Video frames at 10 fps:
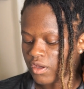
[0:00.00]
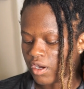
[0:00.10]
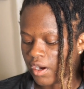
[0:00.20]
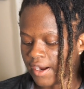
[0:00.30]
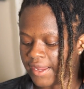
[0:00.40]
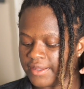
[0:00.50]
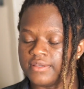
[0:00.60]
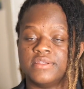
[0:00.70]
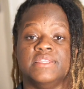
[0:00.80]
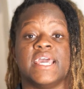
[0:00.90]
Alright,
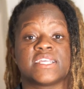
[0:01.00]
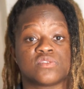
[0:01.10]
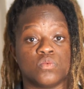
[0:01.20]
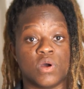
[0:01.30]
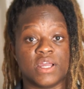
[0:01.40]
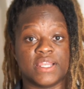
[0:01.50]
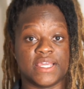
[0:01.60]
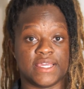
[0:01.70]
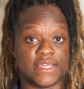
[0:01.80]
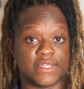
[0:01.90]
next one
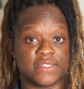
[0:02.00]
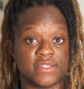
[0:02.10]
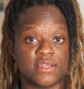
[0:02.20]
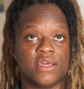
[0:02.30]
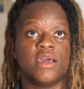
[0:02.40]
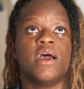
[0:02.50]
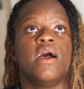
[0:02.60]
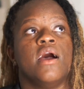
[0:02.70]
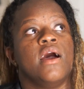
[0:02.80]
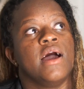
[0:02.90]
is
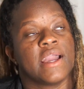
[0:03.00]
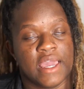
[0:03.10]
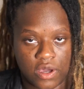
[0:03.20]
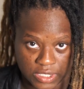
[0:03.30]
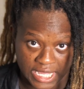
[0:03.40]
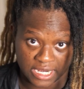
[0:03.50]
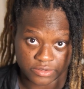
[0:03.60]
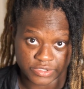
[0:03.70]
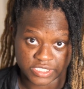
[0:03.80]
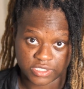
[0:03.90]
counting
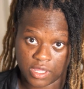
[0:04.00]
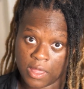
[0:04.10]
calories.